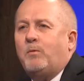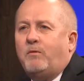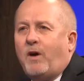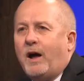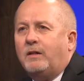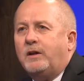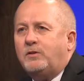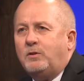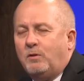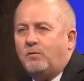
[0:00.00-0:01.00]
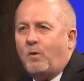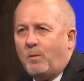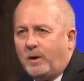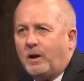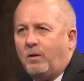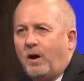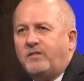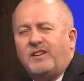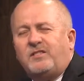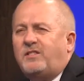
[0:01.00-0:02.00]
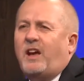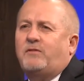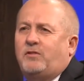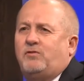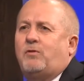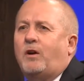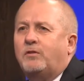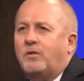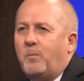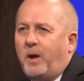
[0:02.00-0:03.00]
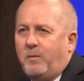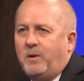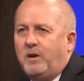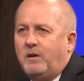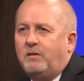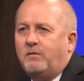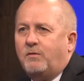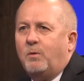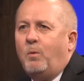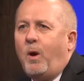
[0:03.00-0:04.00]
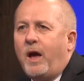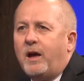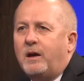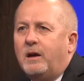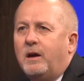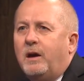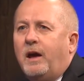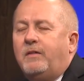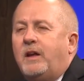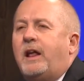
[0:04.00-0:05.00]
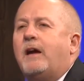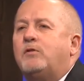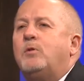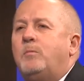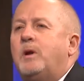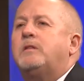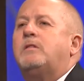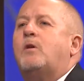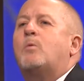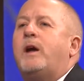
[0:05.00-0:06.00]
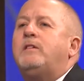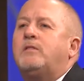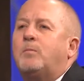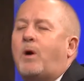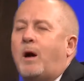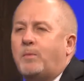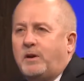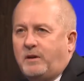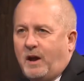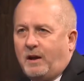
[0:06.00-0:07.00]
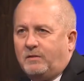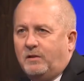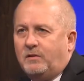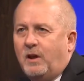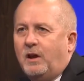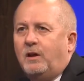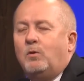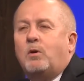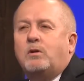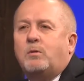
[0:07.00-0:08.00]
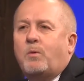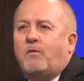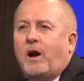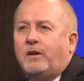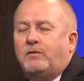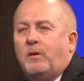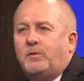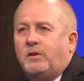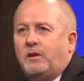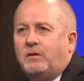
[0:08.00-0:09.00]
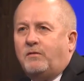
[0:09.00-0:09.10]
would violate the Uniformity Clause, they just have to structure the payment in a different way. And they'd have to admit that they're raising property taxes in order to provide a subsidy to